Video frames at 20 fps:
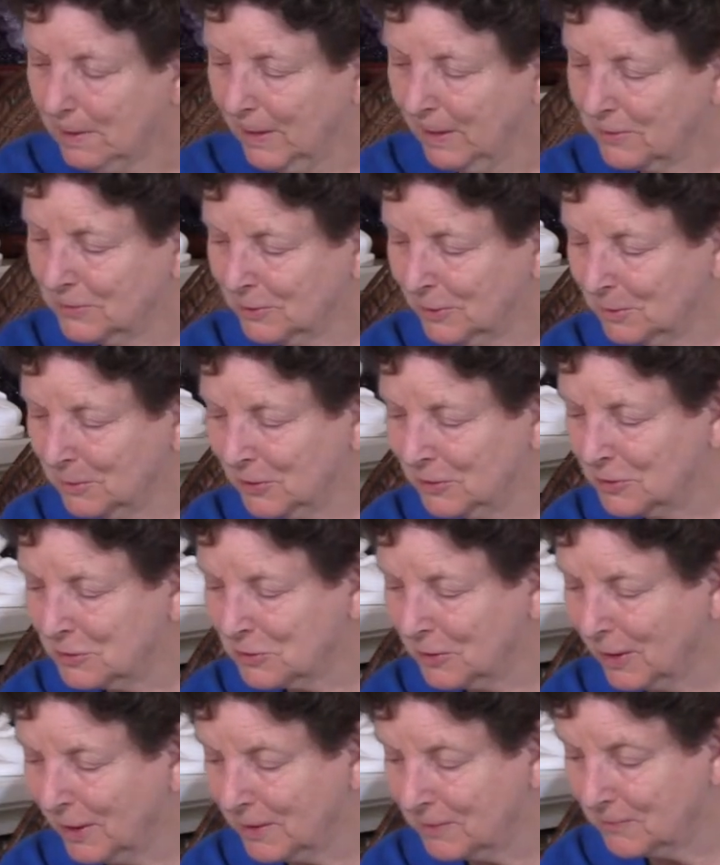So I'm going to
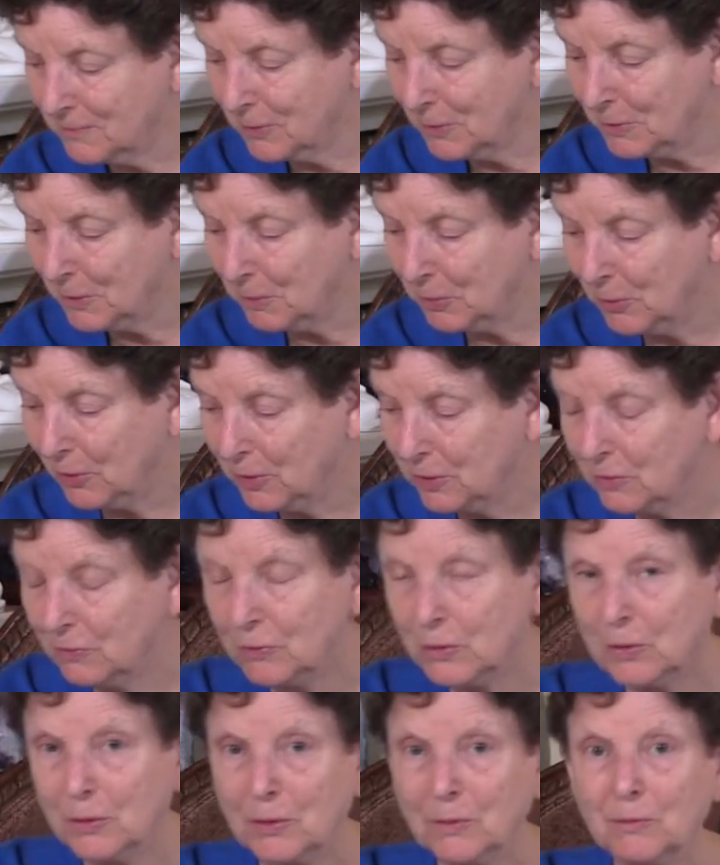try it from the point of
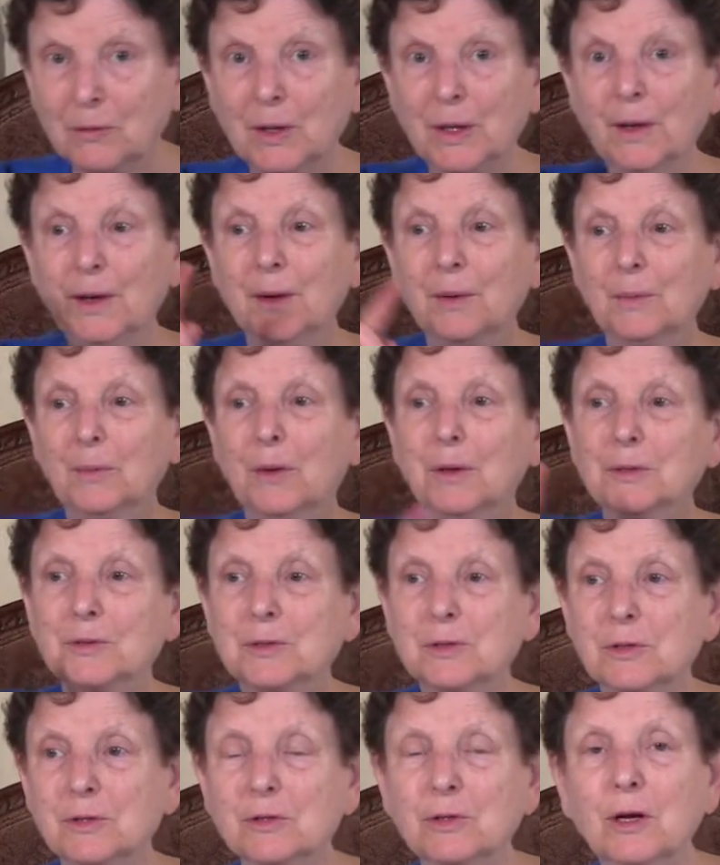view of
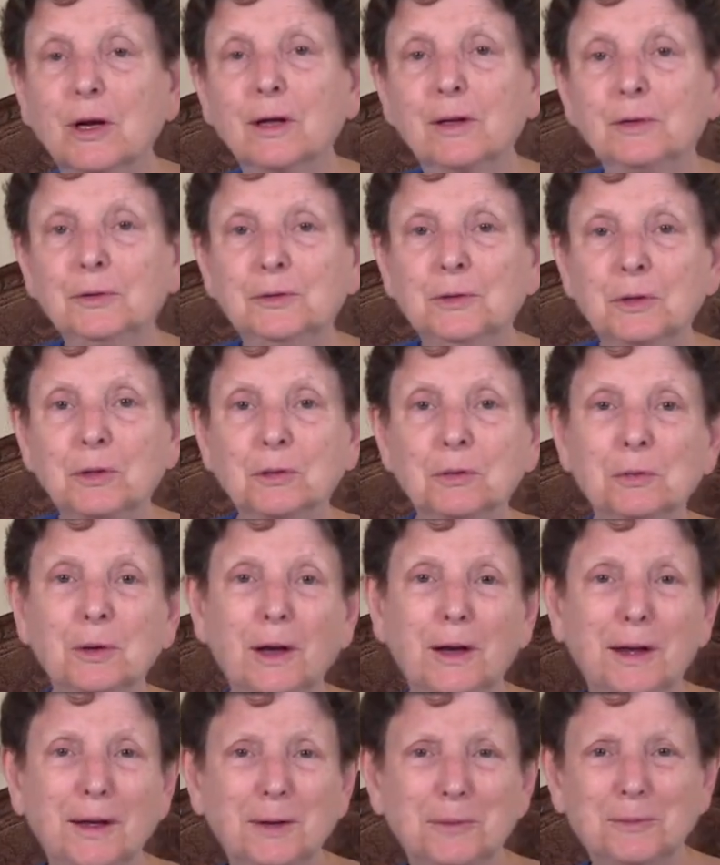wants the child to
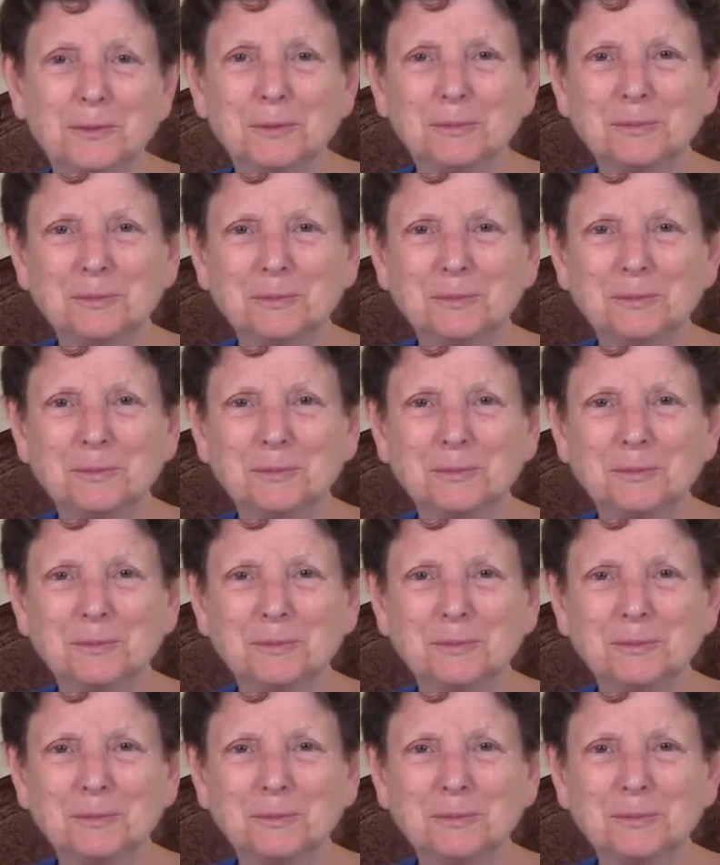thrive.